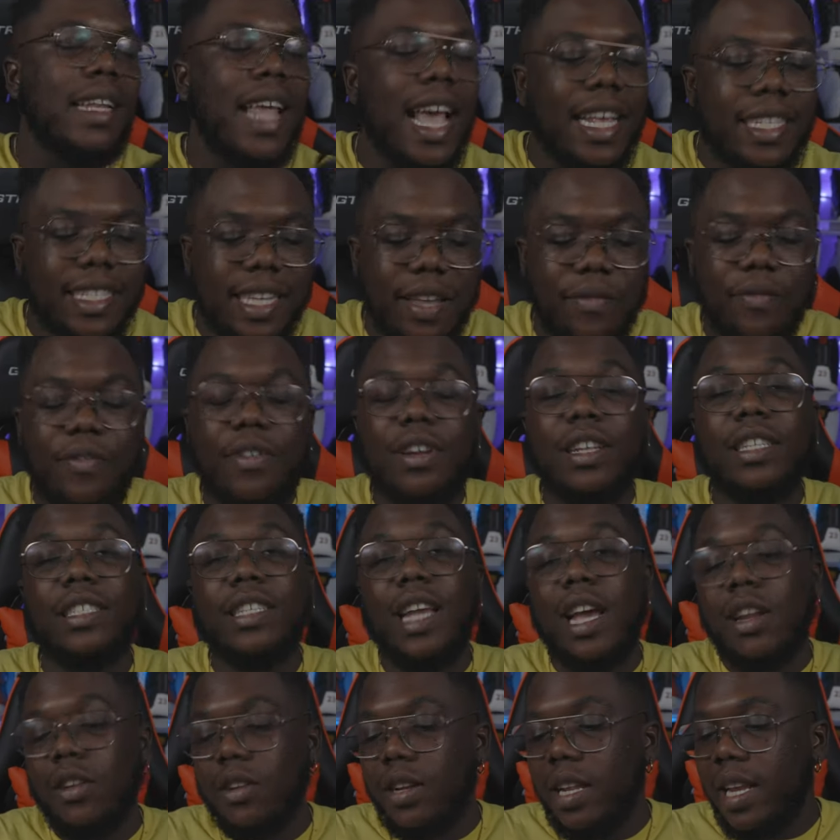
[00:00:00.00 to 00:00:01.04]
that's it for the
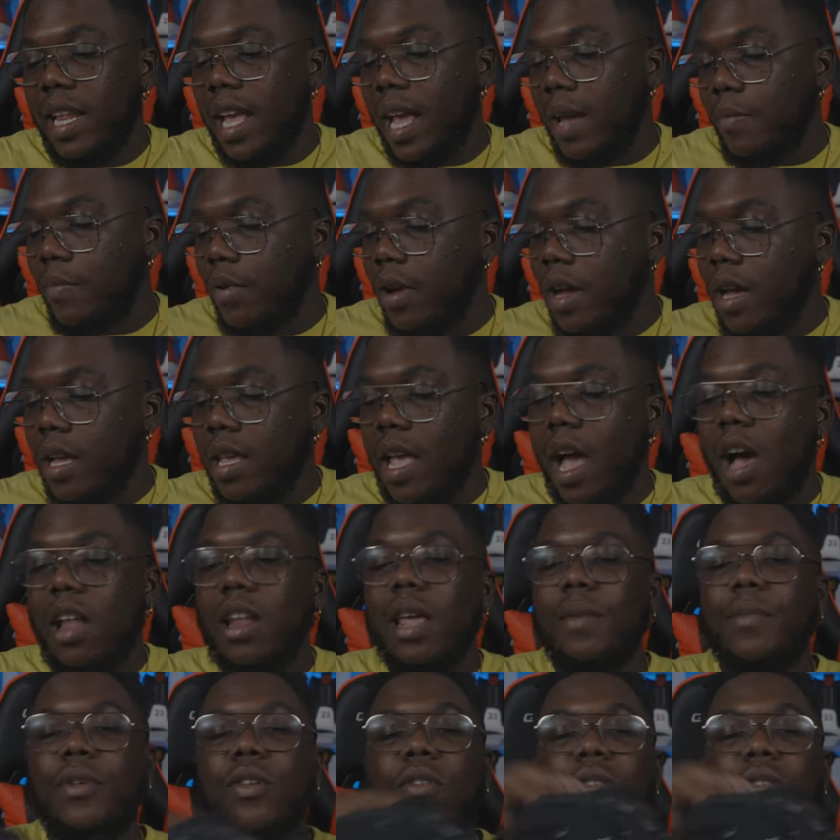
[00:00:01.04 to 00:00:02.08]
channel today, bro. Y'all let me